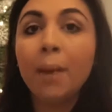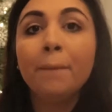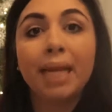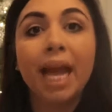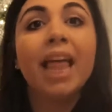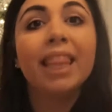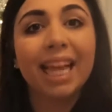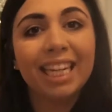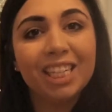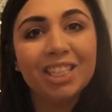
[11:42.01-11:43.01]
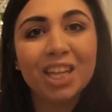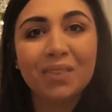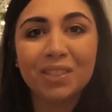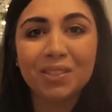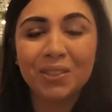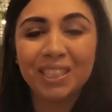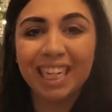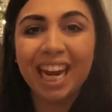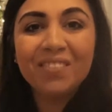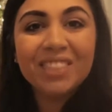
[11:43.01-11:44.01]
But yeah, thank you so much for
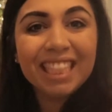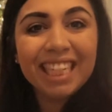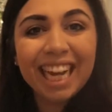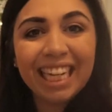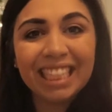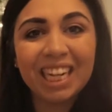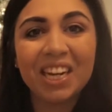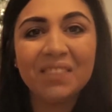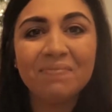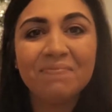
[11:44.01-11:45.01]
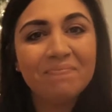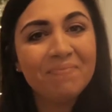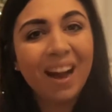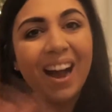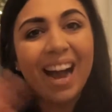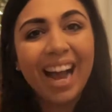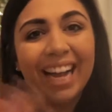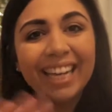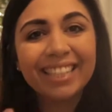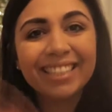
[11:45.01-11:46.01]
watching and we'll see you next time.
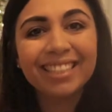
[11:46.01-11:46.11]
Bye!